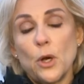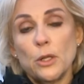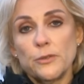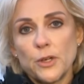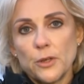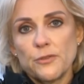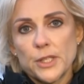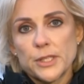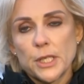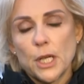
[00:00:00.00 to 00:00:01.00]
in all of our
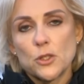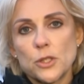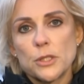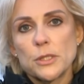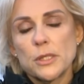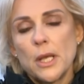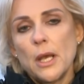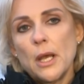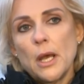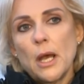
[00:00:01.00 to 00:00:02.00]
investigations,
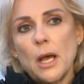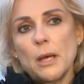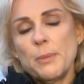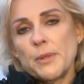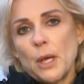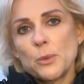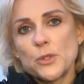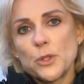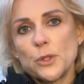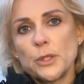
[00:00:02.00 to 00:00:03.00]
uh, but that
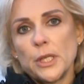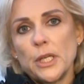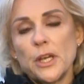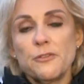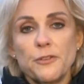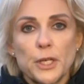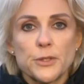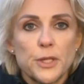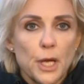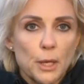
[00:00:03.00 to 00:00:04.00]
would certainly
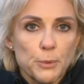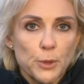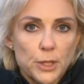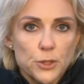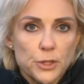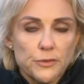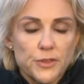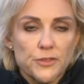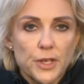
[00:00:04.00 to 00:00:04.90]
affect the operation of the